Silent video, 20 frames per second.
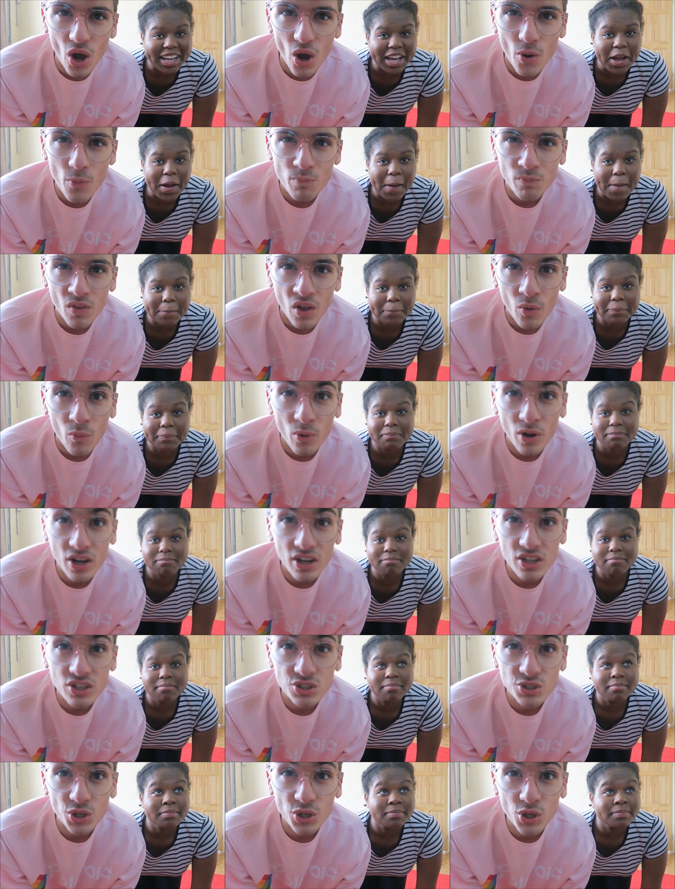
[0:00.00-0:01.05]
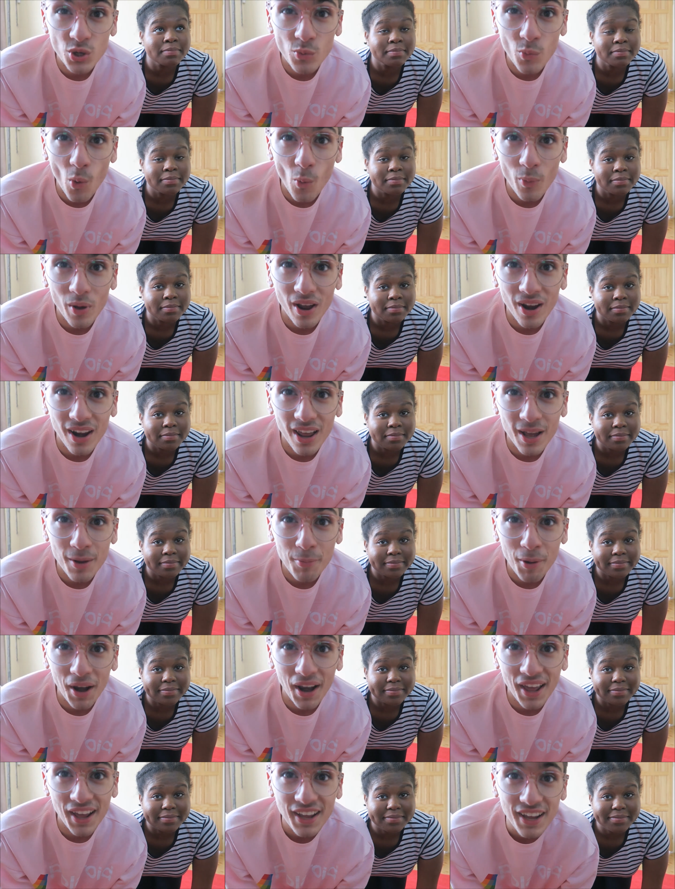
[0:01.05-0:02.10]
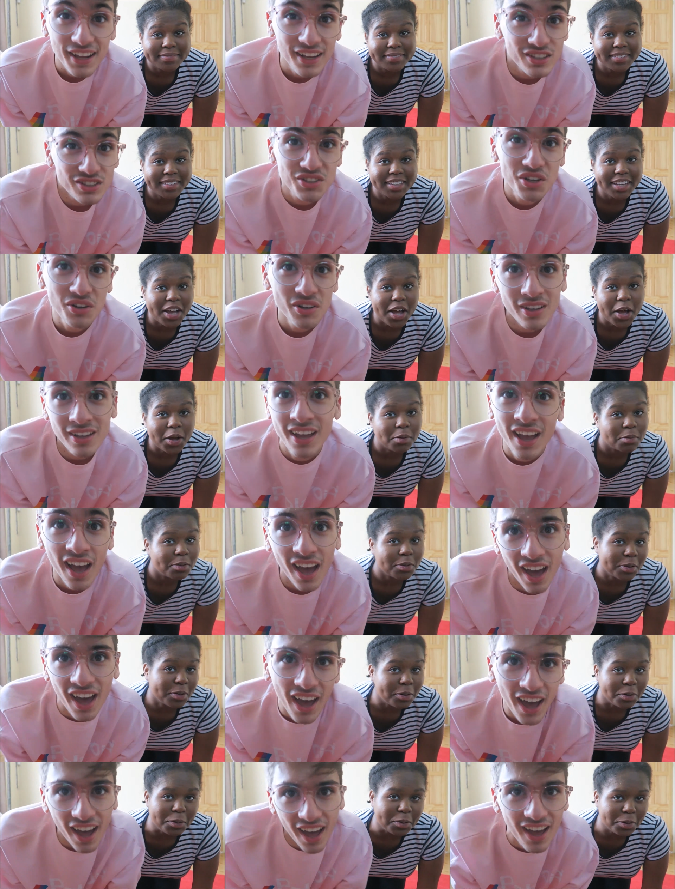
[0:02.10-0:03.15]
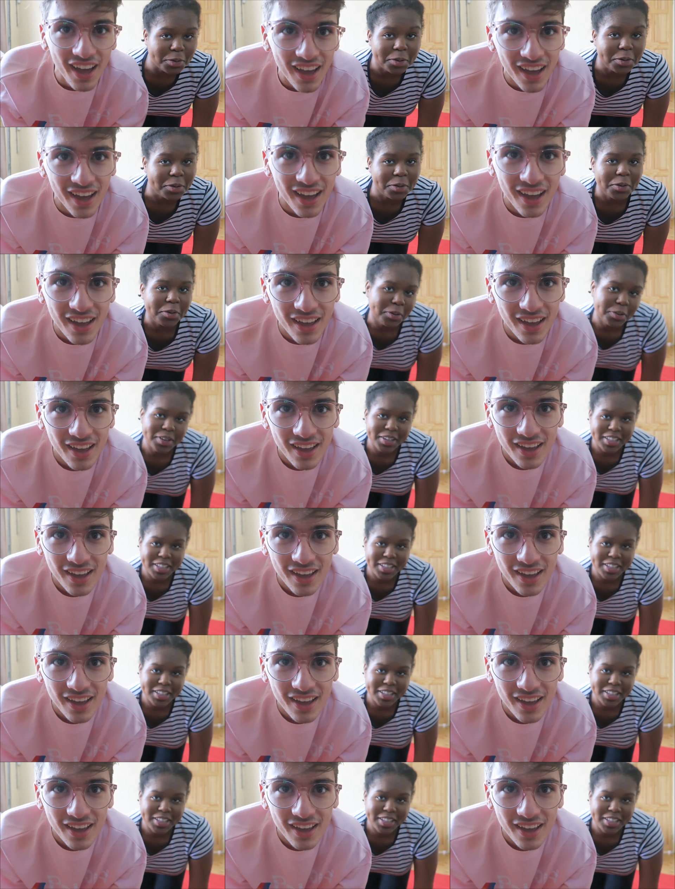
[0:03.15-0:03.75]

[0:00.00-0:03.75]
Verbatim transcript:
Speaker 1: So we're gonna show you what we are like playing, so yeah.